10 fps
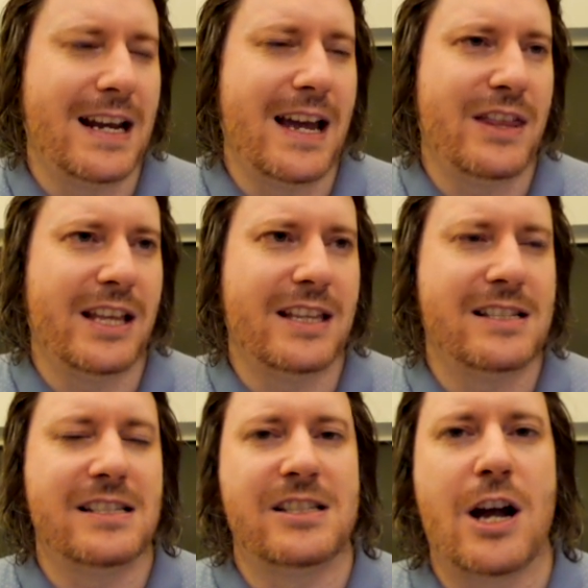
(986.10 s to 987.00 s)
I think
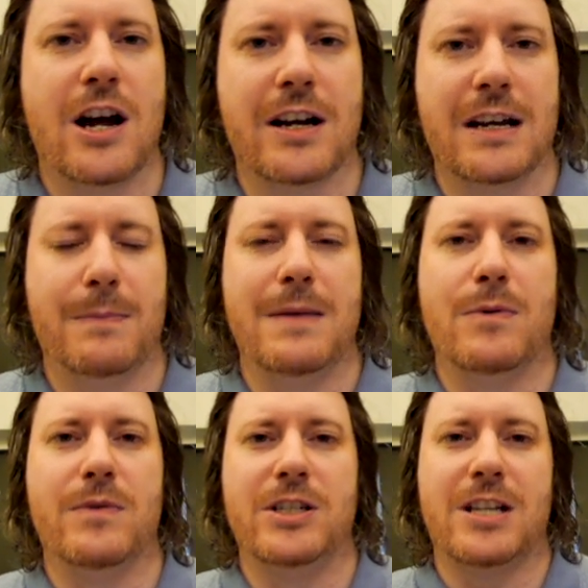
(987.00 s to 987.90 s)
this is targeting
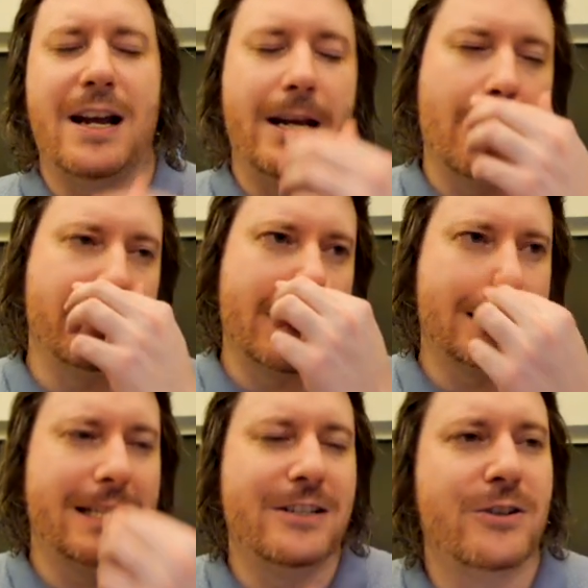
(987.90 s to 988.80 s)
people with shiny
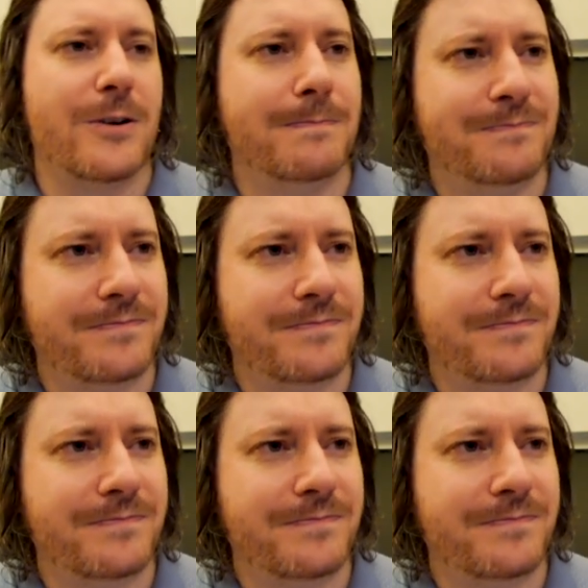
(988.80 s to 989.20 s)
object syndrome.